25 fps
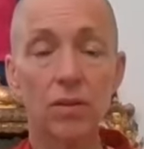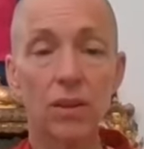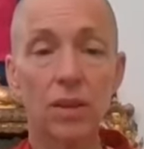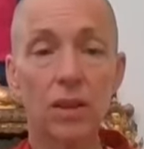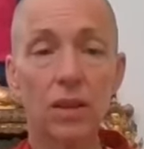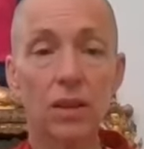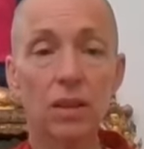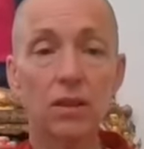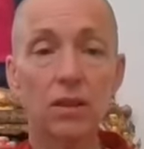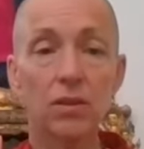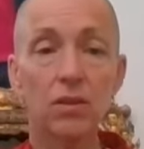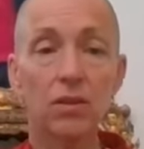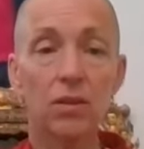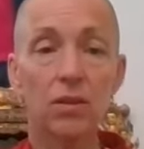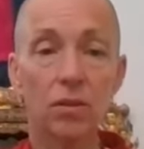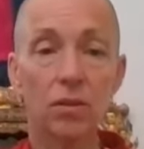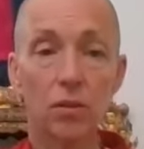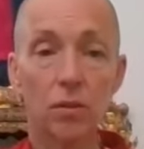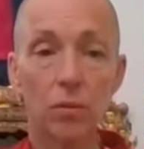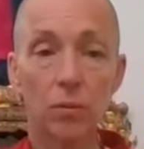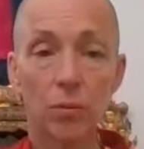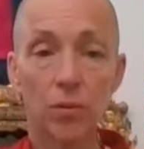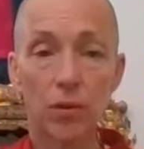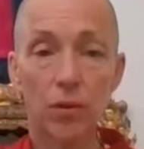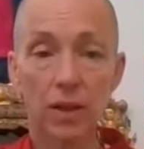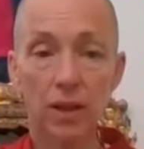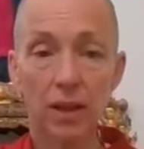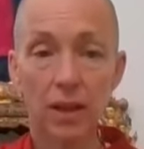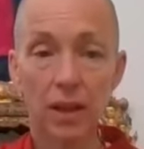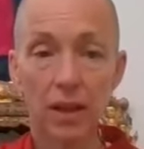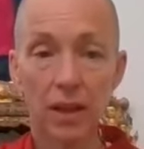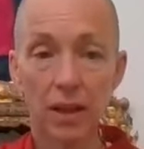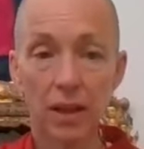Okay, so you're breathing